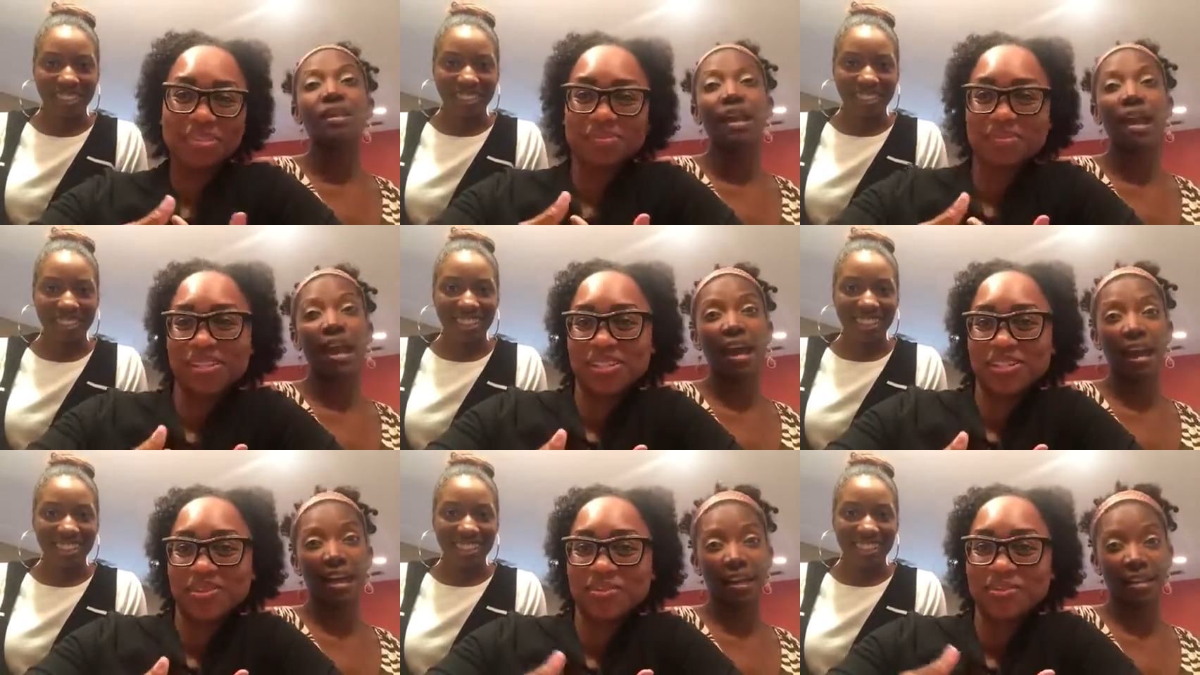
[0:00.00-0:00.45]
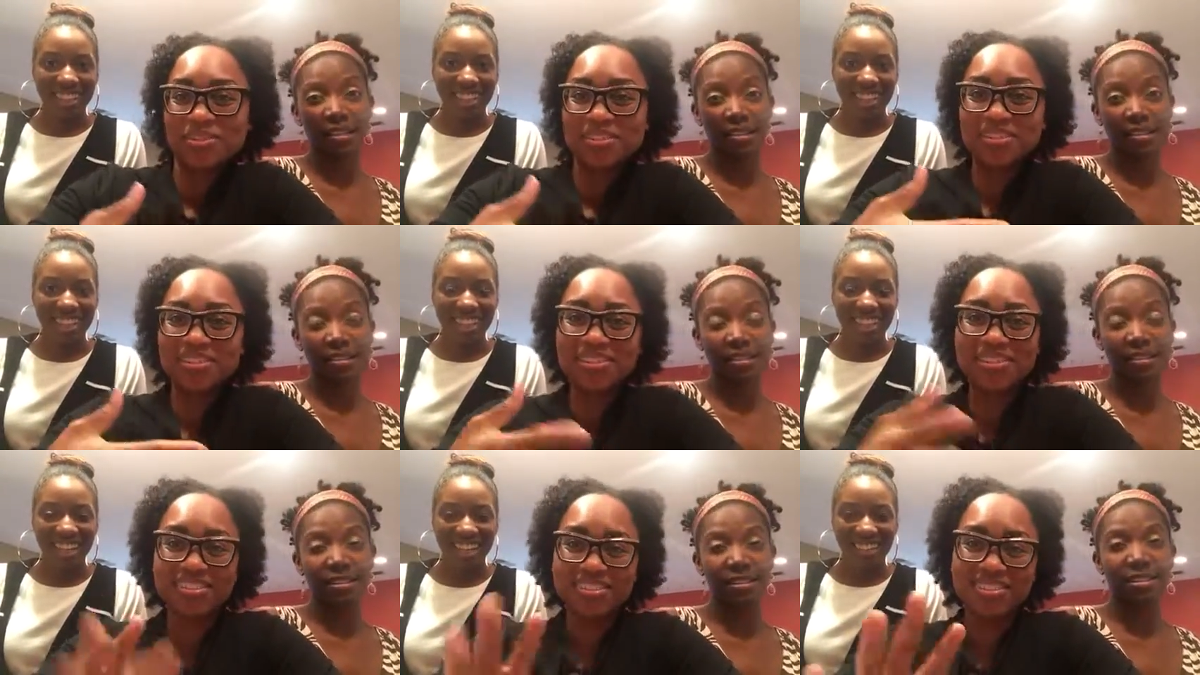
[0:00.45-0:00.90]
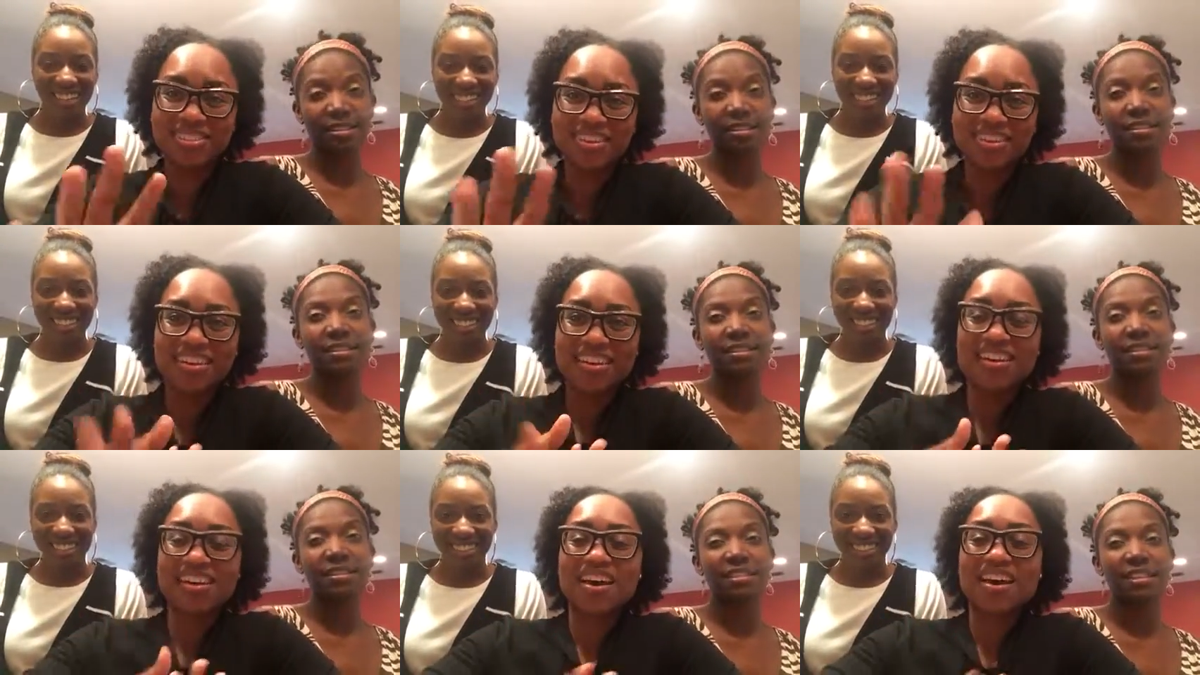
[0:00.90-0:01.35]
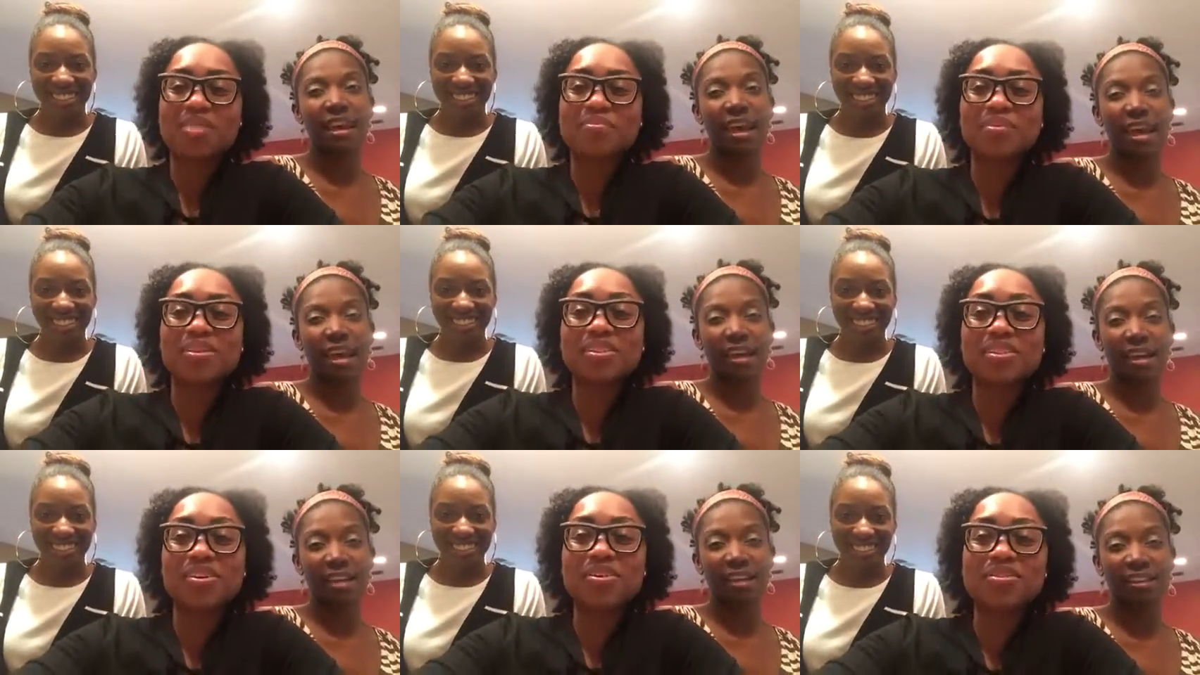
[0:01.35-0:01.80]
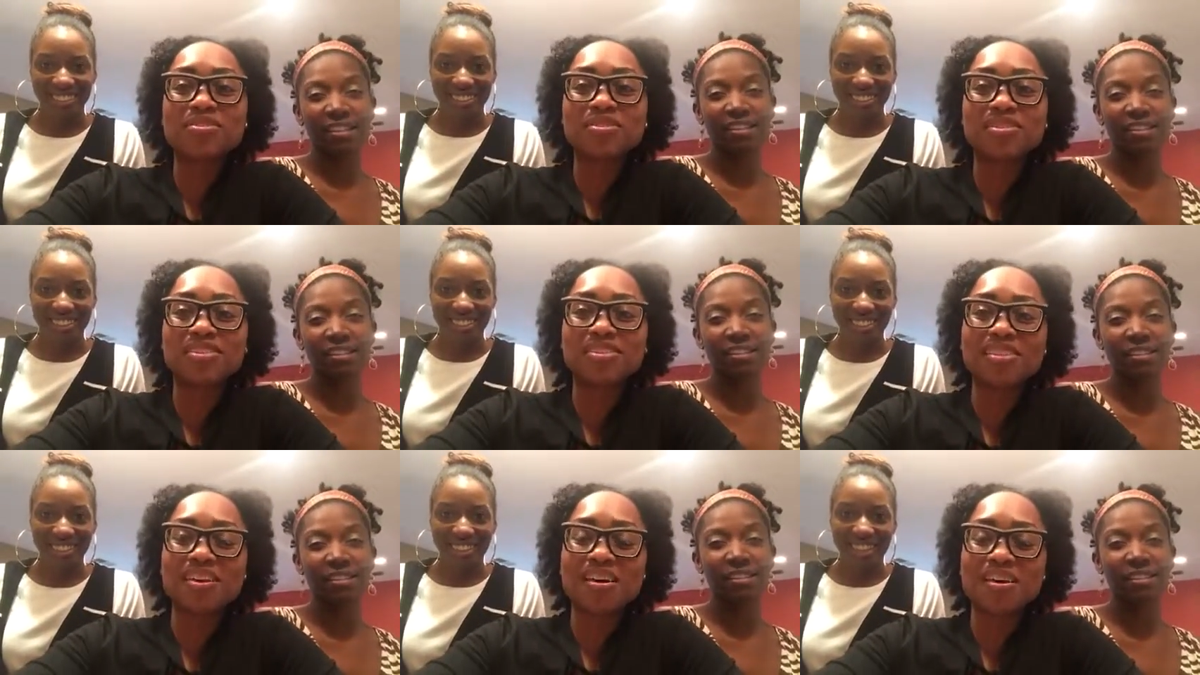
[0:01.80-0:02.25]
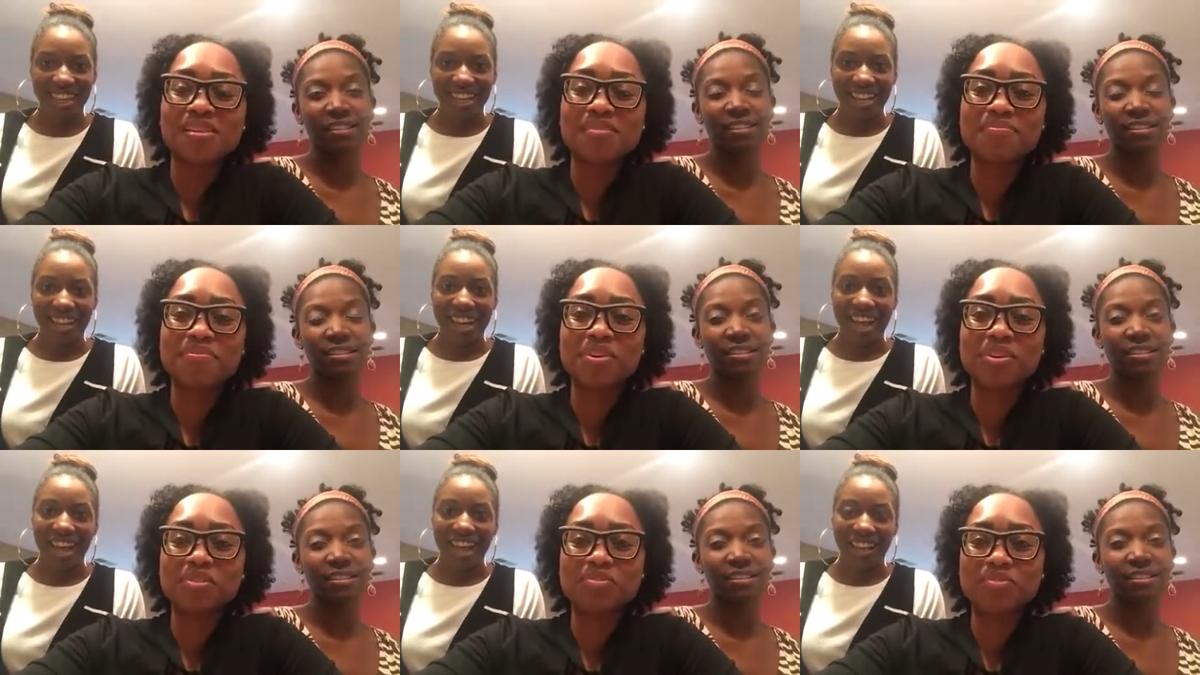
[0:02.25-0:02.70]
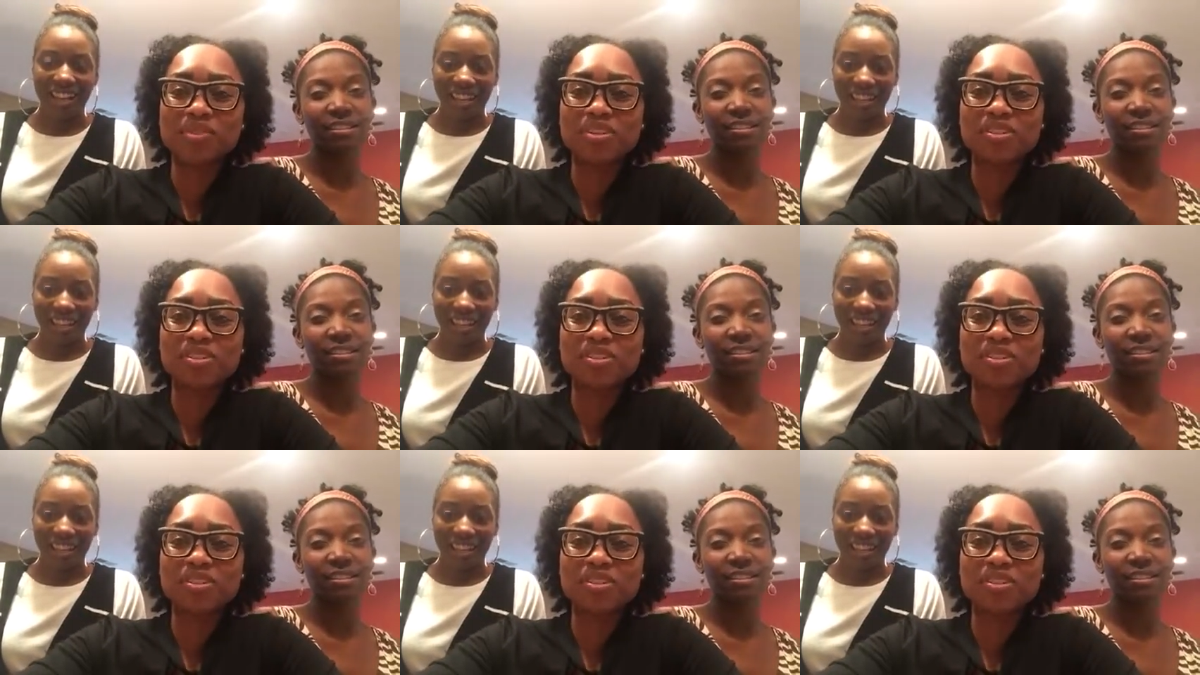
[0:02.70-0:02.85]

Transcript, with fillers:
Speaker 1: mentors. Um, yes. Adults, um, you can